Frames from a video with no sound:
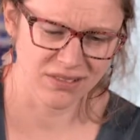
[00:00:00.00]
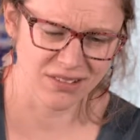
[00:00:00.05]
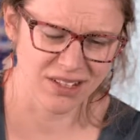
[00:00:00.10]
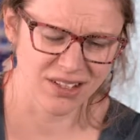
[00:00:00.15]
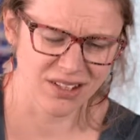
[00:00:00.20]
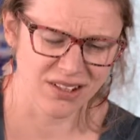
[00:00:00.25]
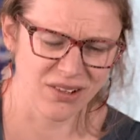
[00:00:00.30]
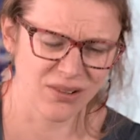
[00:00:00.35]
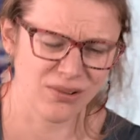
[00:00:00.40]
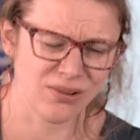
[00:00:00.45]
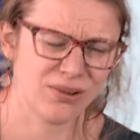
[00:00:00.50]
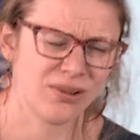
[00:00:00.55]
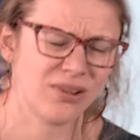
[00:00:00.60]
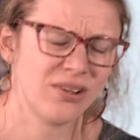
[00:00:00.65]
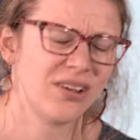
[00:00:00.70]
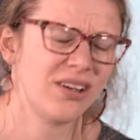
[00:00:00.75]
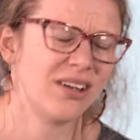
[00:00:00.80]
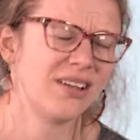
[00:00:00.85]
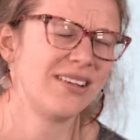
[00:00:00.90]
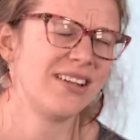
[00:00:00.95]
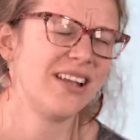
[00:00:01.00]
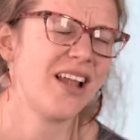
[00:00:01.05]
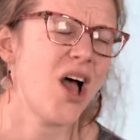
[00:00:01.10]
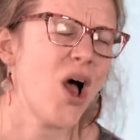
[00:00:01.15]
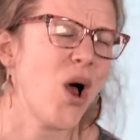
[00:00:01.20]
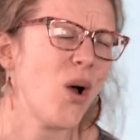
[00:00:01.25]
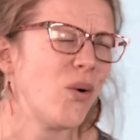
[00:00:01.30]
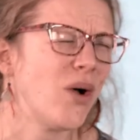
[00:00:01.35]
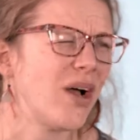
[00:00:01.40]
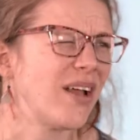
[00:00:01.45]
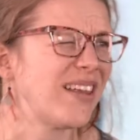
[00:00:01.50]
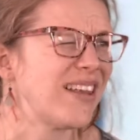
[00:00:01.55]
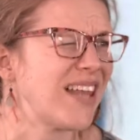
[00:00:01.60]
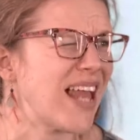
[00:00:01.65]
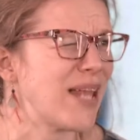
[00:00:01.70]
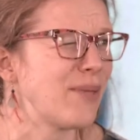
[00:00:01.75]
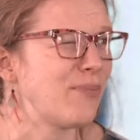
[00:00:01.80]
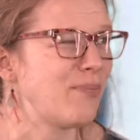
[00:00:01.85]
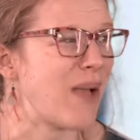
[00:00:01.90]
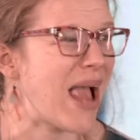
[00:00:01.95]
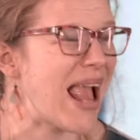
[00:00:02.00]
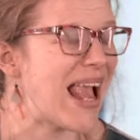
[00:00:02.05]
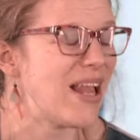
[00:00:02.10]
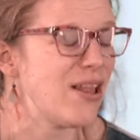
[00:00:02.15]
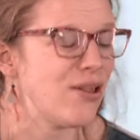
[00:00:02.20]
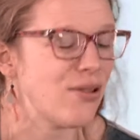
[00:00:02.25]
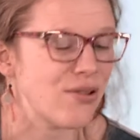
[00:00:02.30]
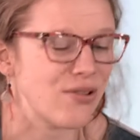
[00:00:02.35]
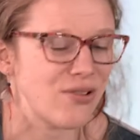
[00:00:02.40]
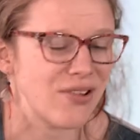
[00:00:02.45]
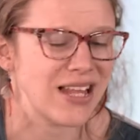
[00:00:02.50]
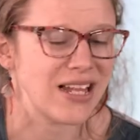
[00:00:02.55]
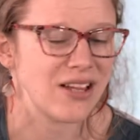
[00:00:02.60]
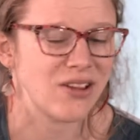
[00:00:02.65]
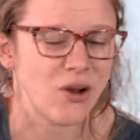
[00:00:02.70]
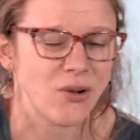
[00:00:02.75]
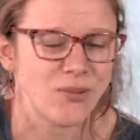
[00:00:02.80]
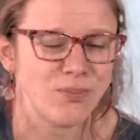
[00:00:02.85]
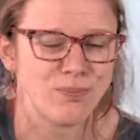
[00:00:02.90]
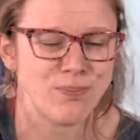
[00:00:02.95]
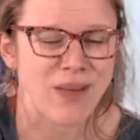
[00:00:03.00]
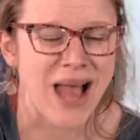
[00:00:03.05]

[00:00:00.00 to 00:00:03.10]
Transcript: no, I said pastry, not